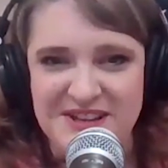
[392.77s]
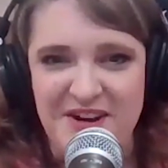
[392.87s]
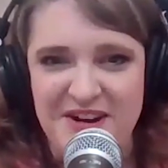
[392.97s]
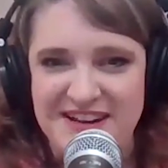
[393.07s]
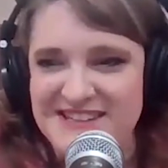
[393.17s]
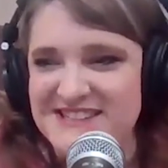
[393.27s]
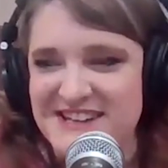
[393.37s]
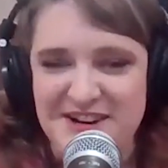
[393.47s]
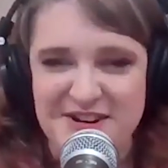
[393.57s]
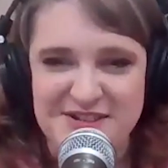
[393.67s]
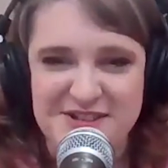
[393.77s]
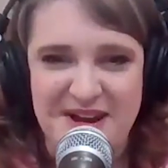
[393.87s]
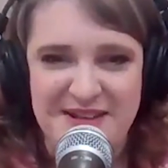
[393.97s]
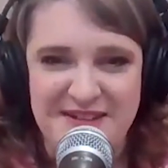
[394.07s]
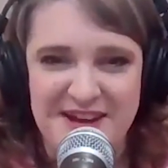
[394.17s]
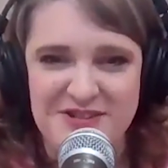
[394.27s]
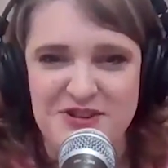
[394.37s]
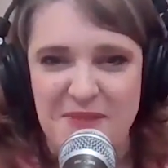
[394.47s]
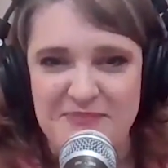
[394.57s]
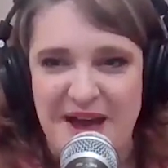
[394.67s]
the audience to hear it. So I
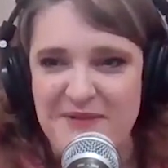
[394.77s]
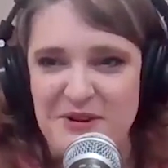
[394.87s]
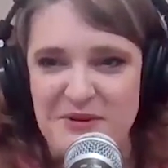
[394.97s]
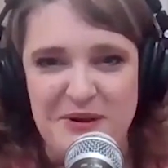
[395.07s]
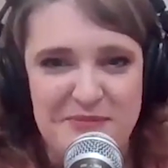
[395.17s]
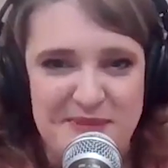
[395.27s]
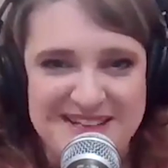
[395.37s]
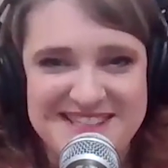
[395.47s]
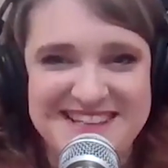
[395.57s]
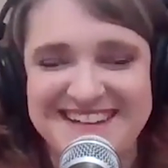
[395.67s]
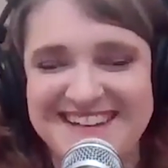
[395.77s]
dropped that one on purpose.